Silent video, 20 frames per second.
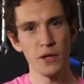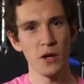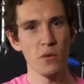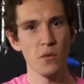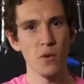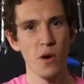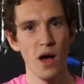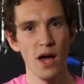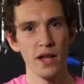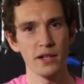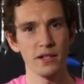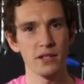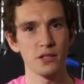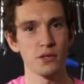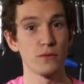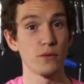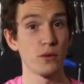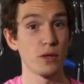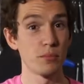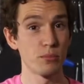when I ride
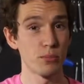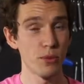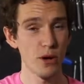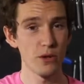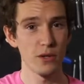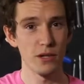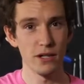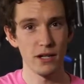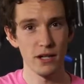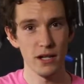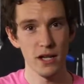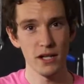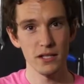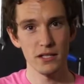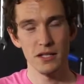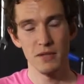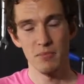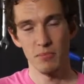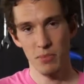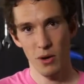to avoid broken
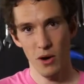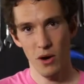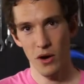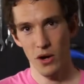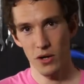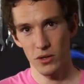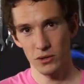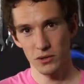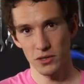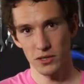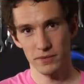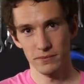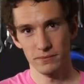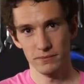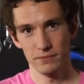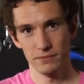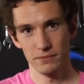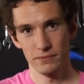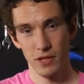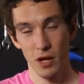glass and potholes.
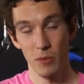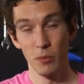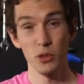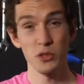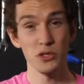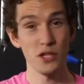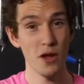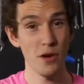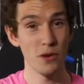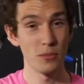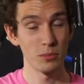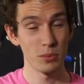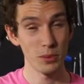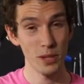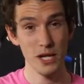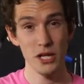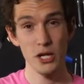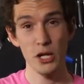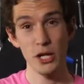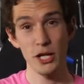I'm also
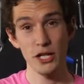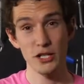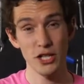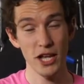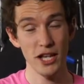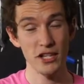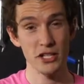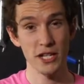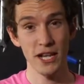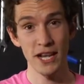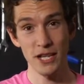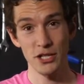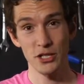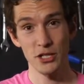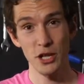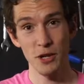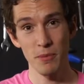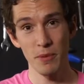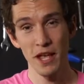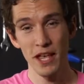bloody good at changing an inner
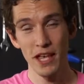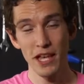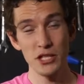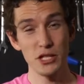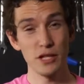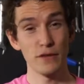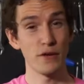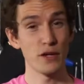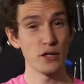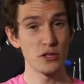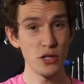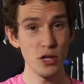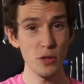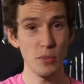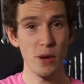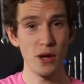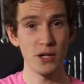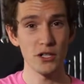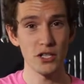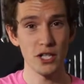tube, so that if I do
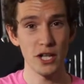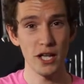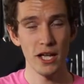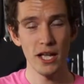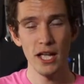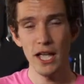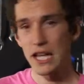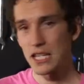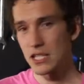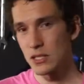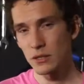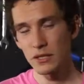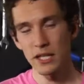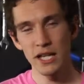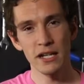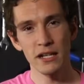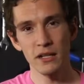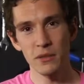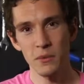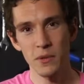puncture, it's not the
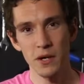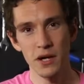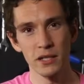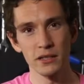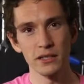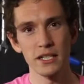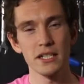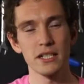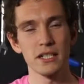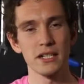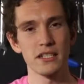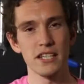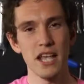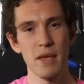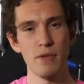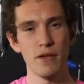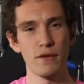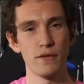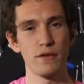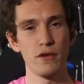end of the world. It's going to
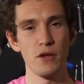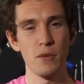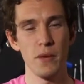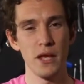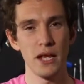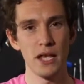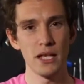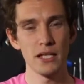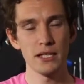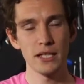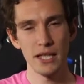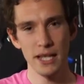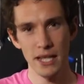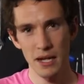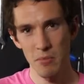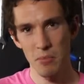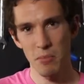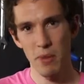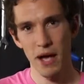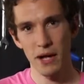take me a few minutes and then
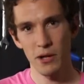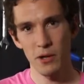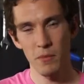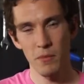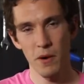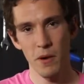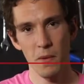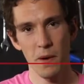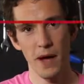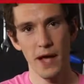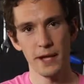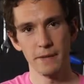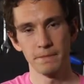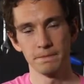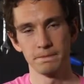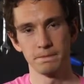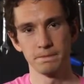I'm back on my way.